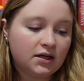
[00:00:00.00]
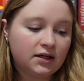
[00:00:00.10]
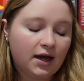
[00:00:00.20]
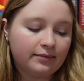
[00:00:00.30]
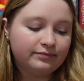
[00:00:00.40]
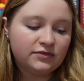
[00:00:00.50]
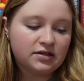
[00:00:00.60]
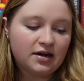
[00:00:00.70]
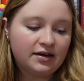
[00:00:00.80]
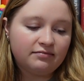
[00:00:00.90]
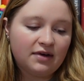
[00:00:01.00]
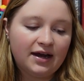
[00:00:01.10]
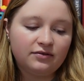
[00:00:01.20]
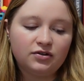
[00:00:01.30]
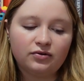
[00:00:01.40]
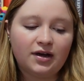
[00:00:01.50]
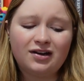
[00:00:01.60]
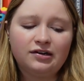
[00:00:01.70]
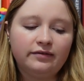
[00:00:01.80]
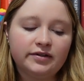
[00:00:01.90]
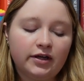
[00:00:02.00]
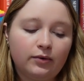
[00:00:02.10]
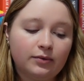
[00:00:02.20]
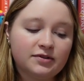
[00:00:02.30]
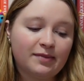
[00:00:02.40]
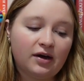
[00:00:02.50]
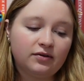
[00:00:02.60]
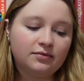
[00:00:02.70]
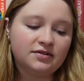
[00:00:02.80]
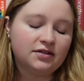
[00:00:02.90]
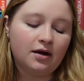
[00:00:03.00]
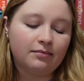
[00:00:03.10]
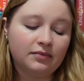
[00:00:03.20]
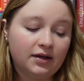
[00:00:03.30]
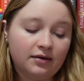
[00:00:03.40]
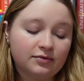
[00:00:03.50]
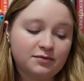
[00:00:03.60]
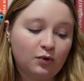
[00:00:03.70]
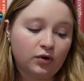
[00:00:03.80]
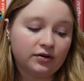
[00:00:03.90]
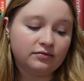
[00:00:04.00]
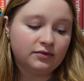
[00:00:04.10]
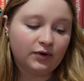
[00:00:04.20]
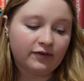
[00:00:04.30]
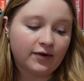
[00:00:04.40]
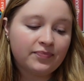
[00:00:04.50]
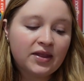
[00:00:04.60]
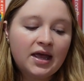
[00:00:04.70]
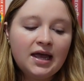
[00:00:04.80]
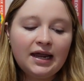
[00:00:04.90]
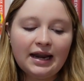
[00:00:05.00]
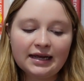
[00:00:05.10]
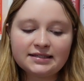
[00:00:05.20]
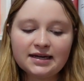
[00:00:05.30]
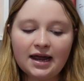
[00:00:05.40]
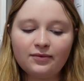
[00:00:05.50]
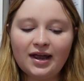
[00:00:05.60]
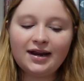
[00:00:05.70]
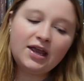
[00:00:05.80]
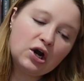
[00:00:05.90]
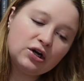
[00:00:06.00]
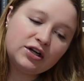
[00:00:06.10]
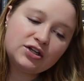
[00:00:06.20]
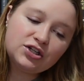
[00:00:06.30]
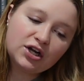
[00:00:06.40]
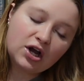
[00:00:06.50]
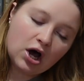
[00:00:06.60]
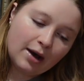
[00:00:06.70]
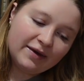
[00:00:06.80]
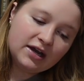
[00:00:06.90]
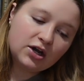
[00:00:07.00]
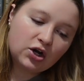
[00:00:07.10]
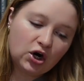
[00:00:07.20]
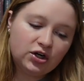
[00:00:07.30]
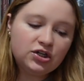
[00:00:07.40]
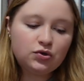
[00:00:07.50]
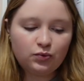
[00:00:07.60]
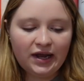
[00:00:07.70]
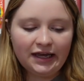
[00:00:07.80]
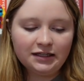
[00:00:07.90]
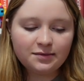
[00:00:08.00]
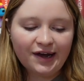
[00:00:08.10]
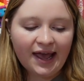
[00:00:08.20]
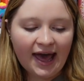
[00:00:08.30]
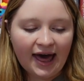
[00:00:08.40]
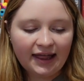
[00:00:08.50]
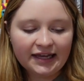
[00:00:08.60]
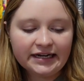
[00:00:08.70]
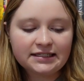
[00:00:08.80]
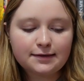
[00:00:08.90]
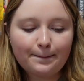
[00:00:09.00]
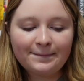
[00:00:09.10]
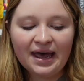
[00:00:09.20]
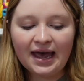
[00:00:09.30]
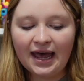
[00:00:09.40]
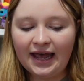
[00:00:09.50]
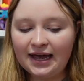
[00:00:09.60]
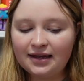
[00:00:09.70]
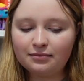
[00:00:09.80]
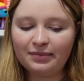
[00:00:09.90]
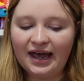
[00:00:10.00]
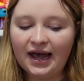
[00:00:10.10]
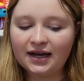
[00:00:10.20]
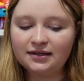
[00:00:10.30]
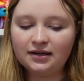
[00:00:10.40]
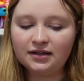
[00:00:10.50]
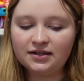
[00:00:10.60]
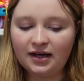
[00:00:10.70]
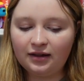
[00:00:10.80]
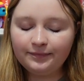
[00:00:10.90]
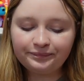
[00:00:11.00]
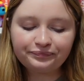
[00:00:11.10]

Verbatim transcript: yeah, I, I don't, I couldn't even tell you what it was about. It was dumb. I was bored, whatever. Next, I read a Carnage comic, Carnage Reigns by Alex pa Paknadel.